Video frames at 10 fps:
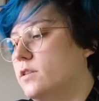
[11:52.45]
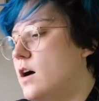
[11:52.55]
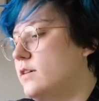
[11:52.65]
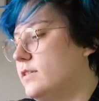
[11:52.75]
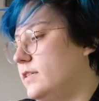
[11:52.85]

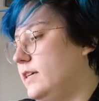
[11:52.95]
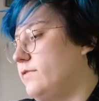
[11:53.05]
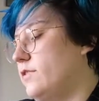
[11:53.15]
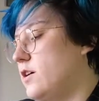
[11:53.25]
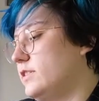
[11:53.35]
long
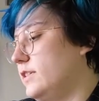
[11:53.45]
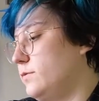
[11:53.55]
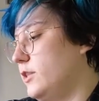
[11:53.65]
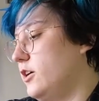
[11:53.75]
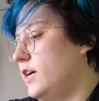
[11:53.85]
sleeve
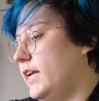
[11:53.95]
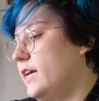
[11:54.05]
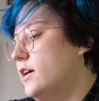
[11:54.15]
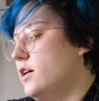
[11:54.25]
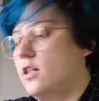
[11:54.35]
with
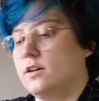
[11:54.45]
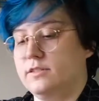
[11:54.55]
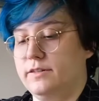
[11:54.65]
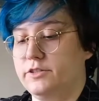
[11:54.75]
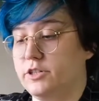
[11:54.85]
hoodie, long
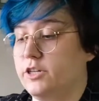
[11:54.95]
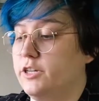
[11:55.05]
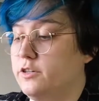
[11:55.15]
sleeve shirt.